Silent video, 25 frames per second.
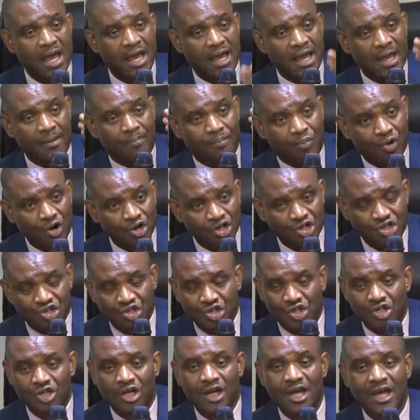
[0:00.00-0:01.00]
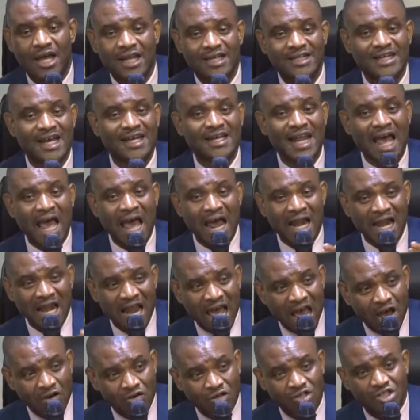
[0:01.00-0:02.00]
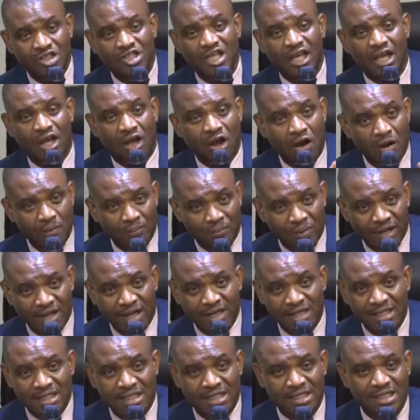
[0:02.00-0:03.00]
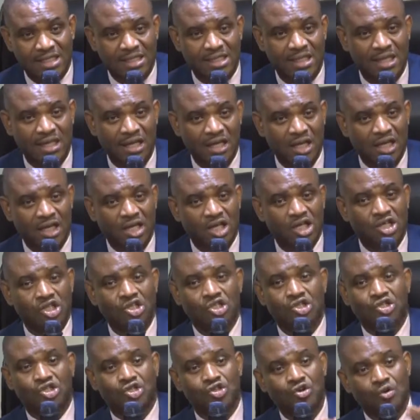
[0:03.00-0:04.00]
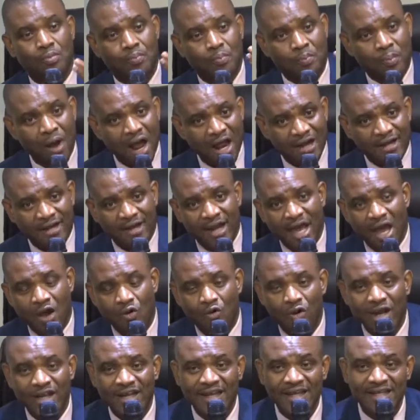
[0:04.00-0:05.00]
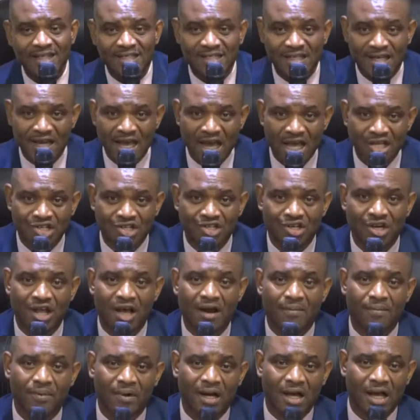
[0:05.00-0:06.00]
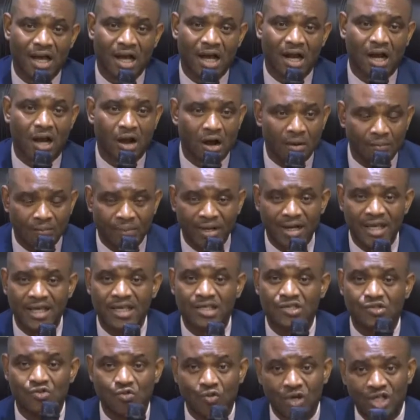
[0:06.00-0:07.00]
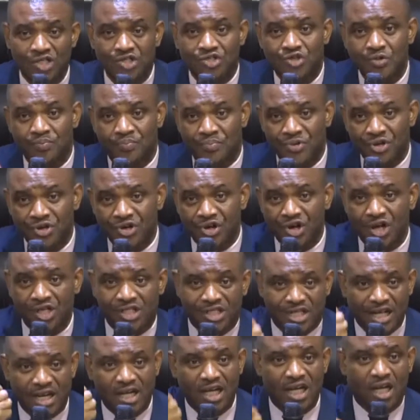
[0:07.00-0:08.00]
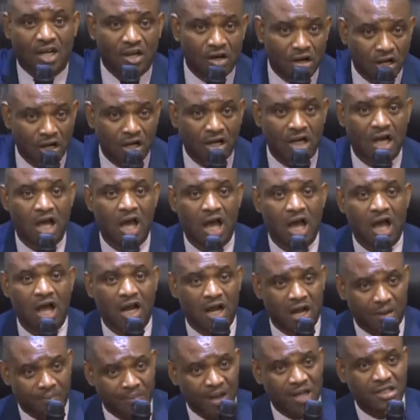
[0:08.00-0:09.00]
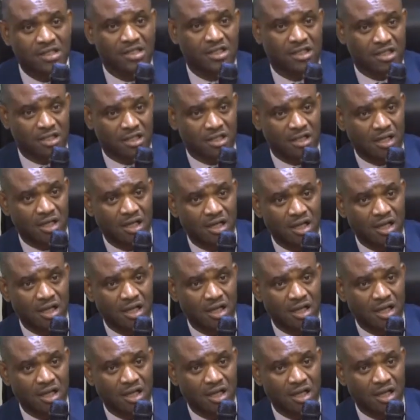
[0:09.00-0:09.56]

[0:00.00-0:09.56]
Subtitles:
a portion that allows the companies to partner with international companies with superior technical capacity